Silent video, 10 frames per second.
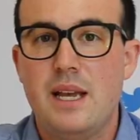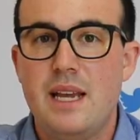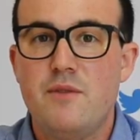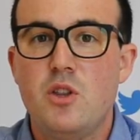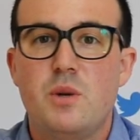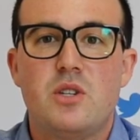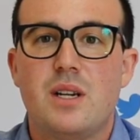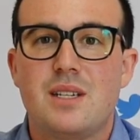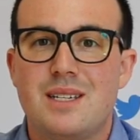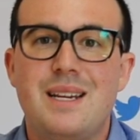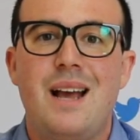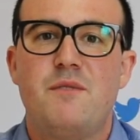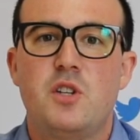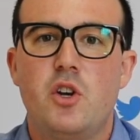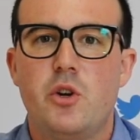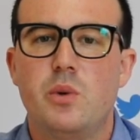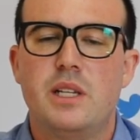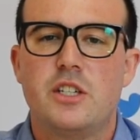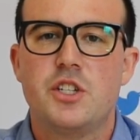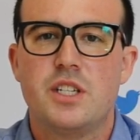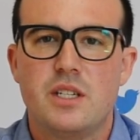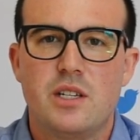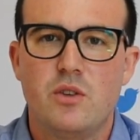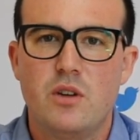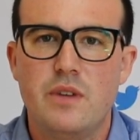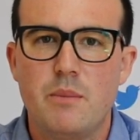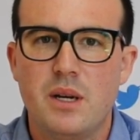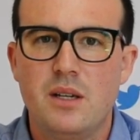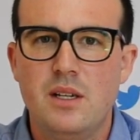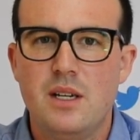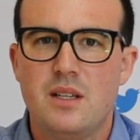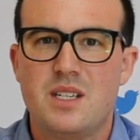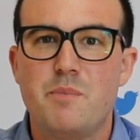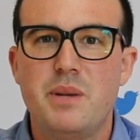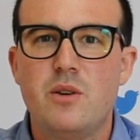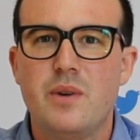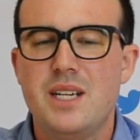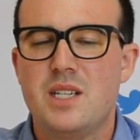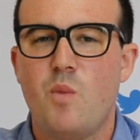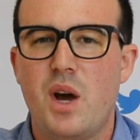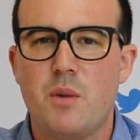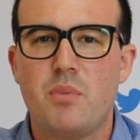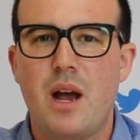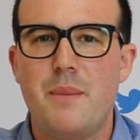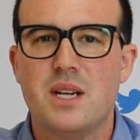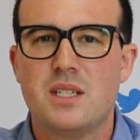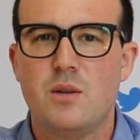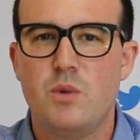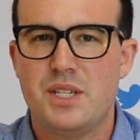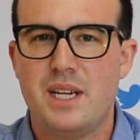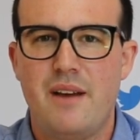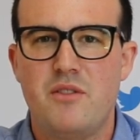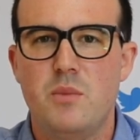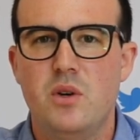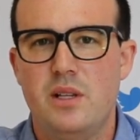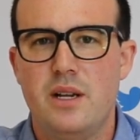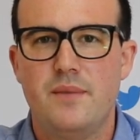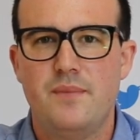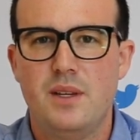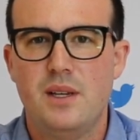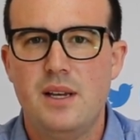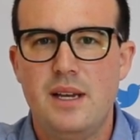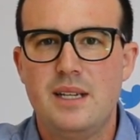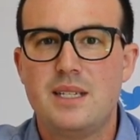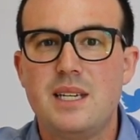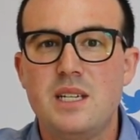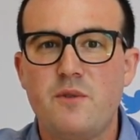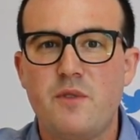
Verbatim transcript: Even though Israel doesn't have to go to elections until November, there's a big reason why the Prime Minister wants to have them earlier. It's his